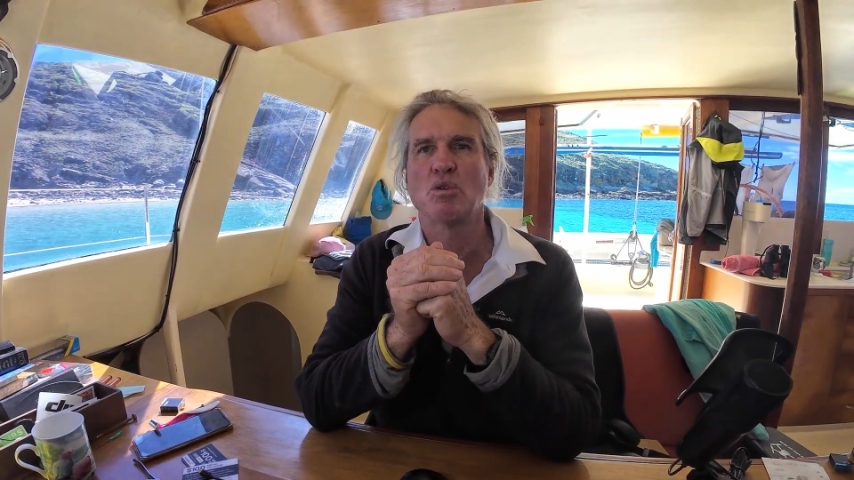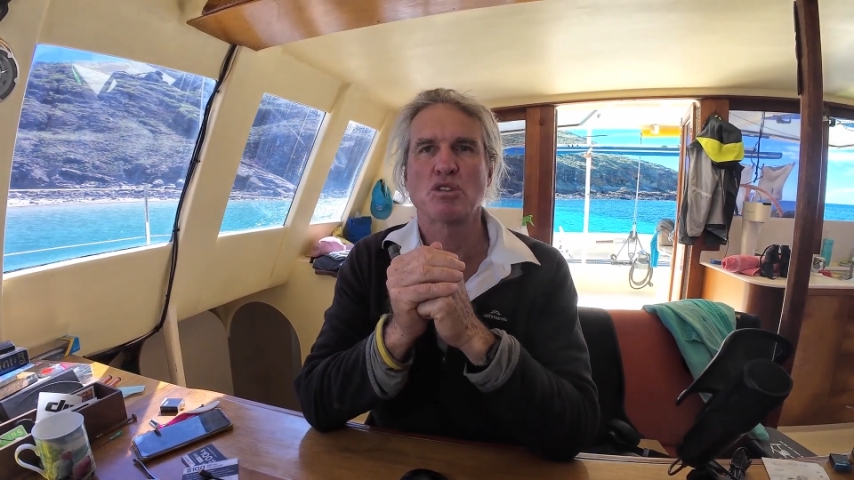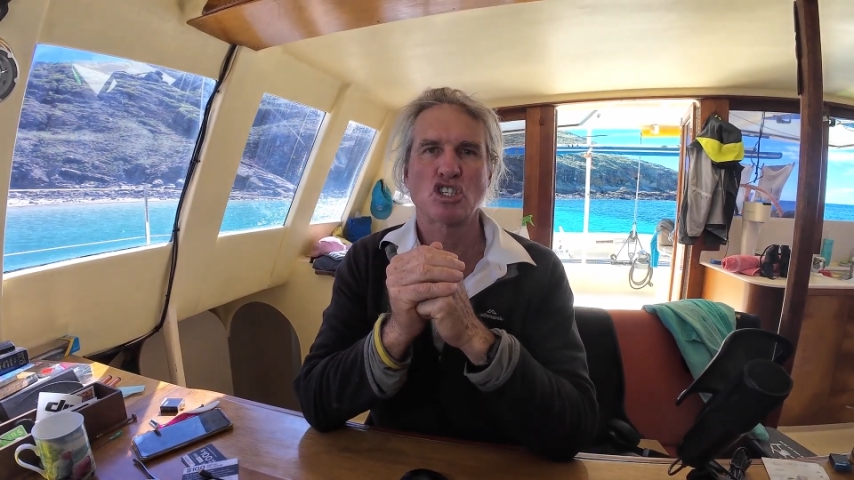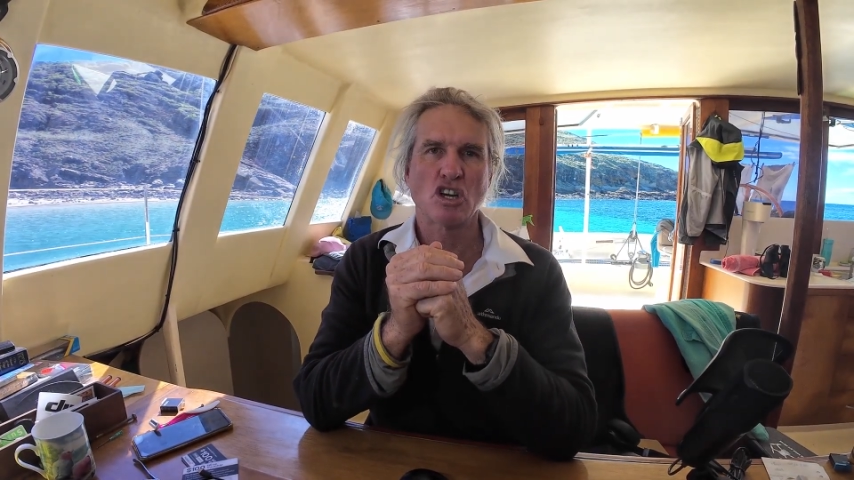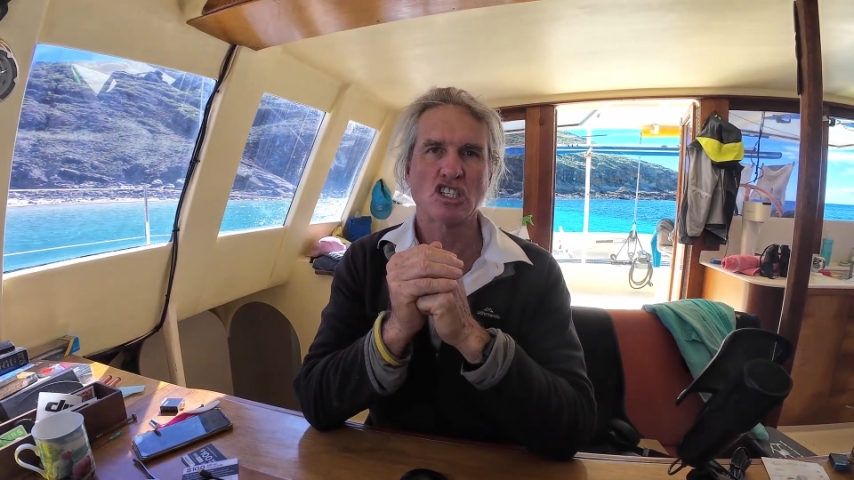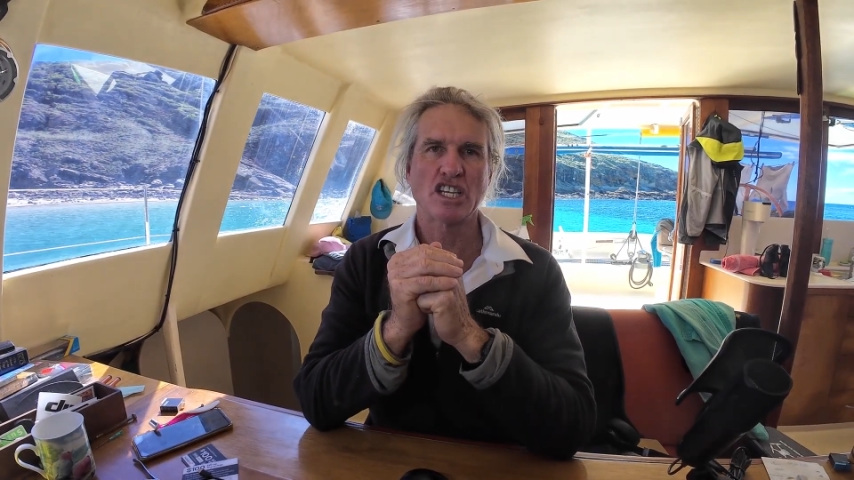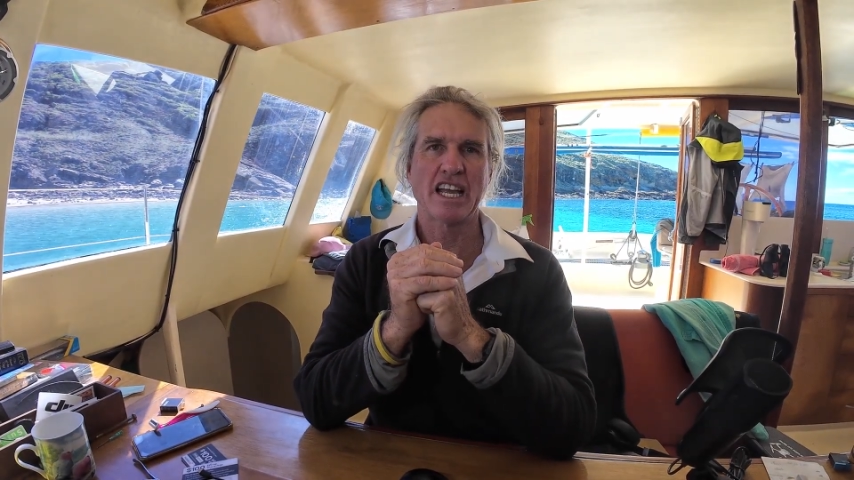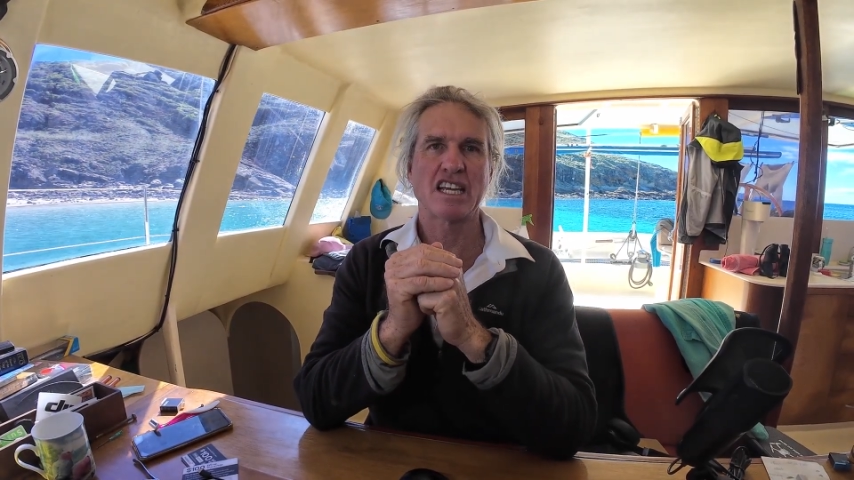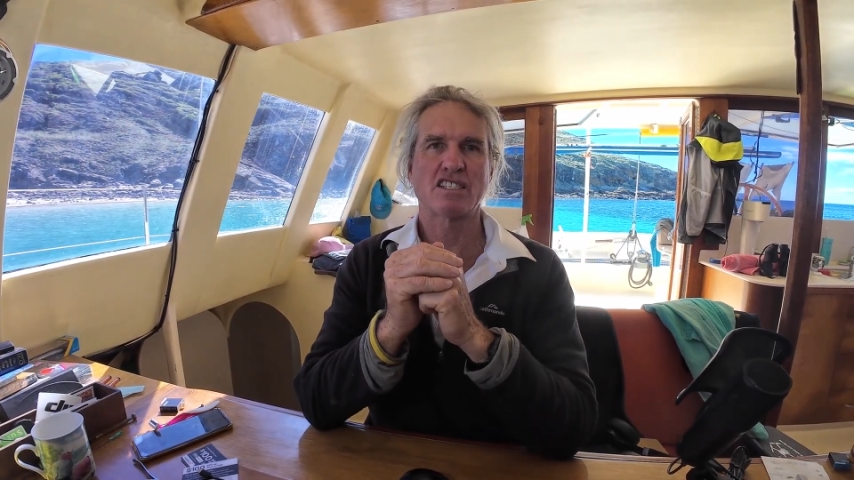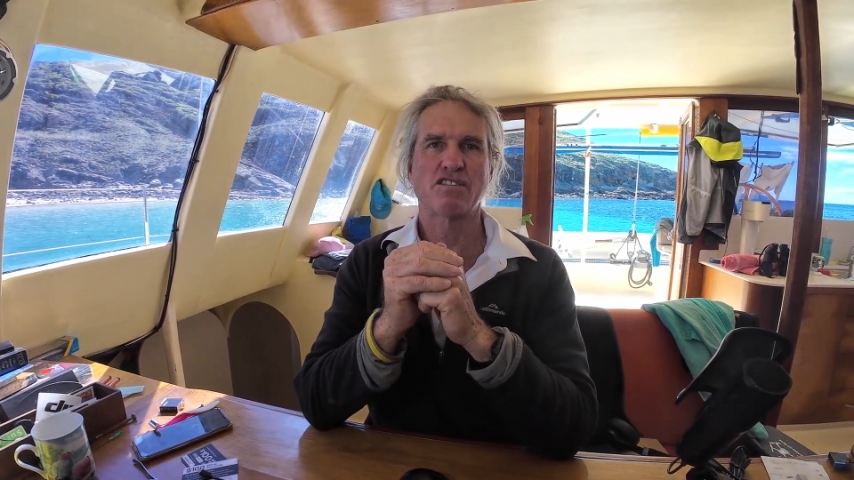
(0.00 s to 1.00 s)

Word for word: was costing us